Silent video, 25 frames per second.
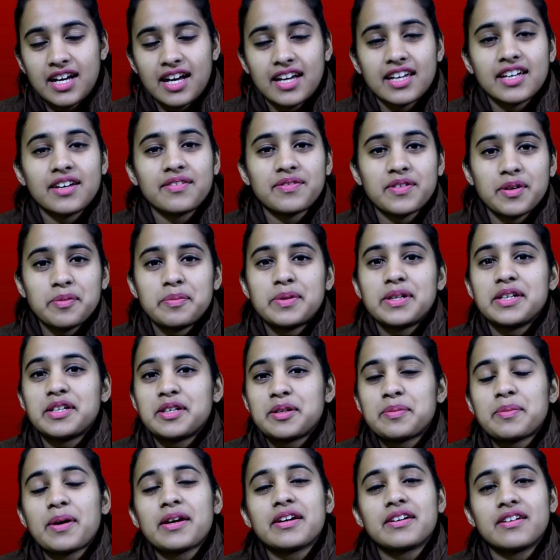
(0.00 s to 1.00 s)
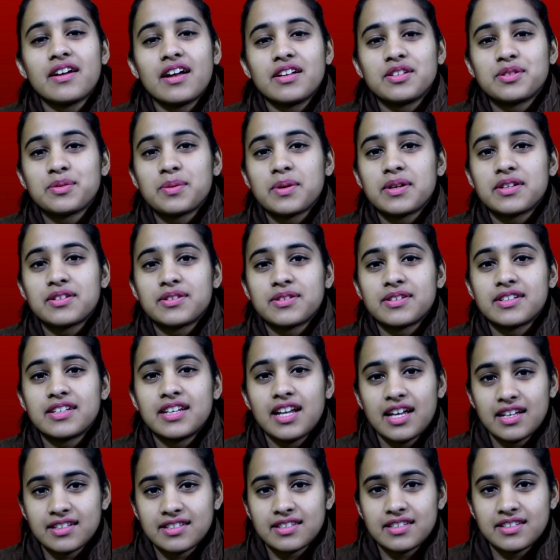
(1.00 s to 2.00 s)
I have completed my graduation
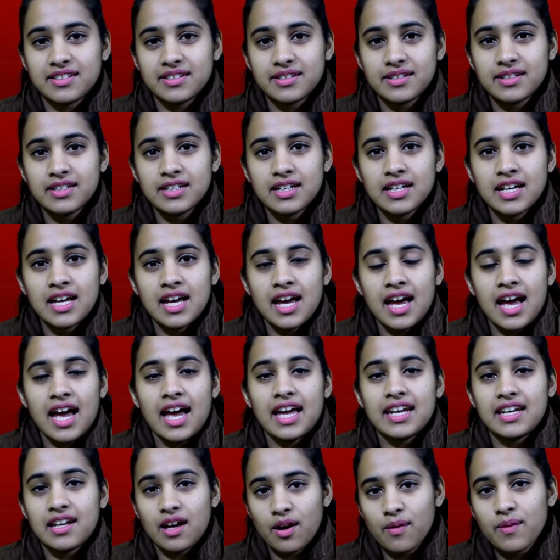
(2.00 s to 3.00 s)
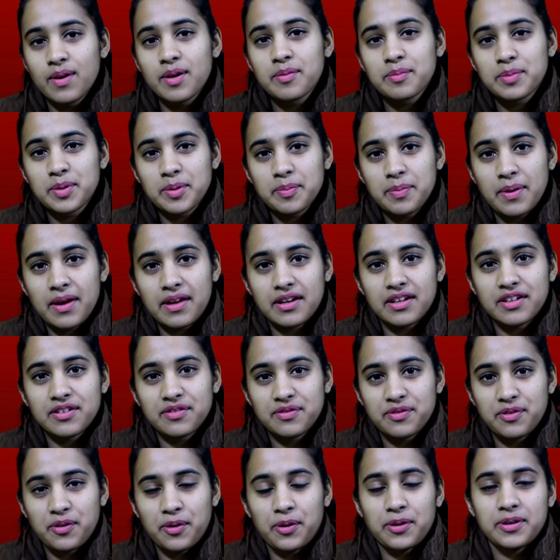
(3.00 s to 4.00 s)
last year and now I am preparing
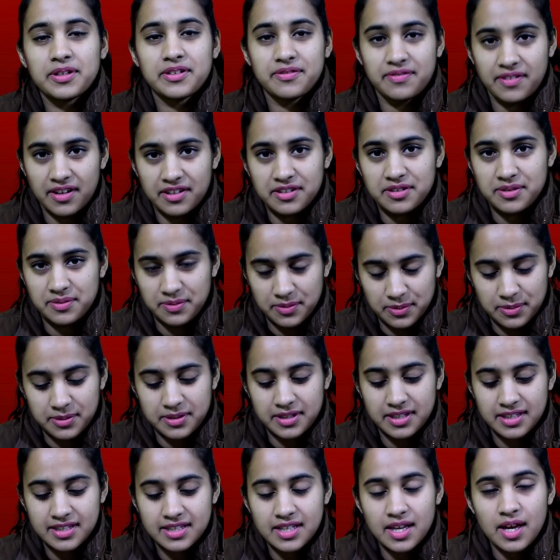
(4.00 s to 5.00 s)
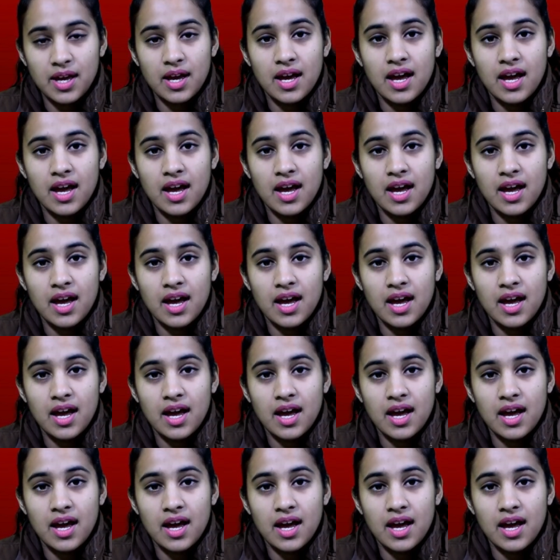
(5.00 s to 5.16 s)
for Defence Forces.